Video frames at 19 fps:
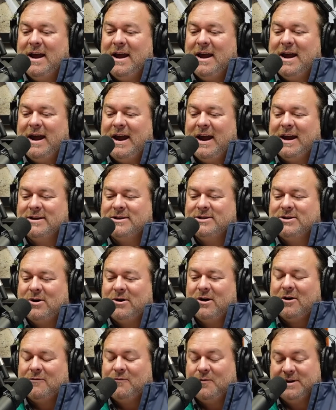and
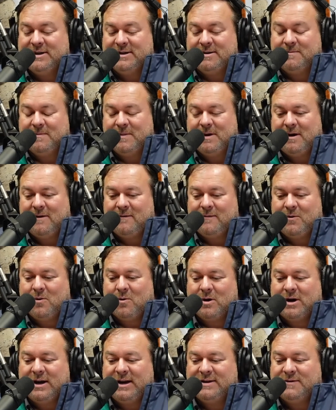start off with some of
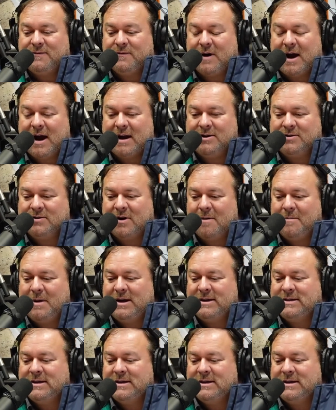Corky's fried drummies.